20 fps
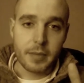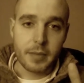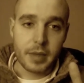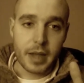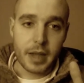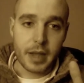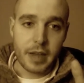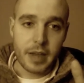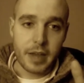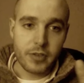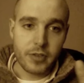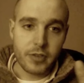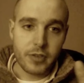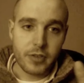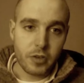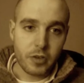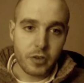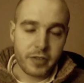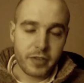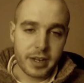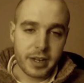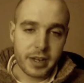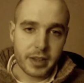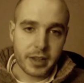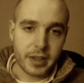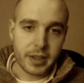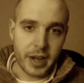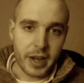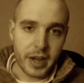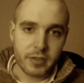if you're finding that
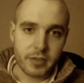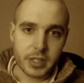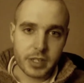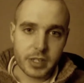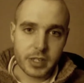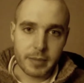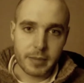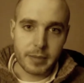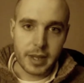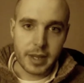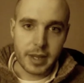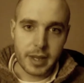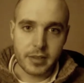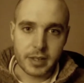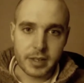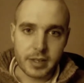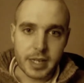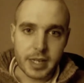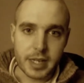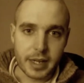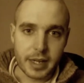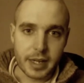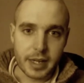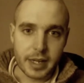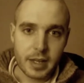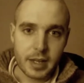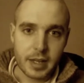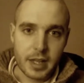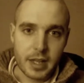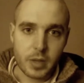you haven't got time at the end of the day,
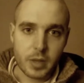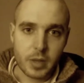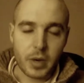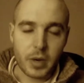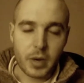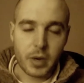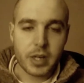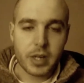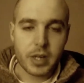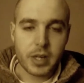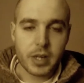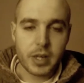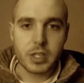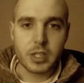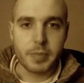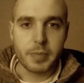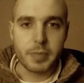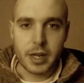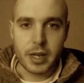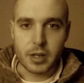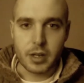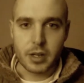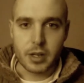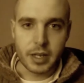then why don't you go to bed earlier?